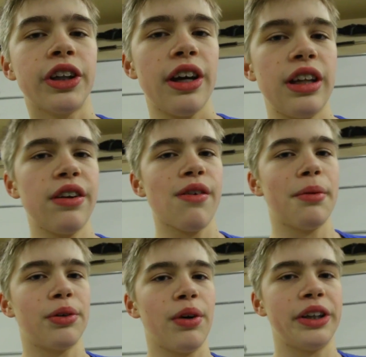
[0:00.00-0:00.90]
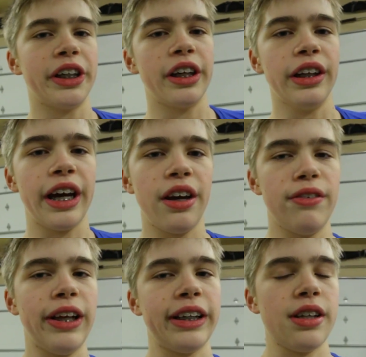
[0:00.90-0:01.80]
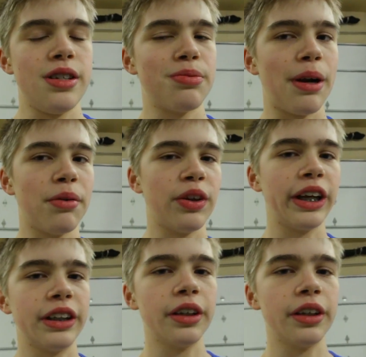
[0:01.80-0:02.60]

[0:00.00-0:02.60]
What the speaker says: So yeah, thank you very much for watching. Like it if you liked it, subscribe if you liked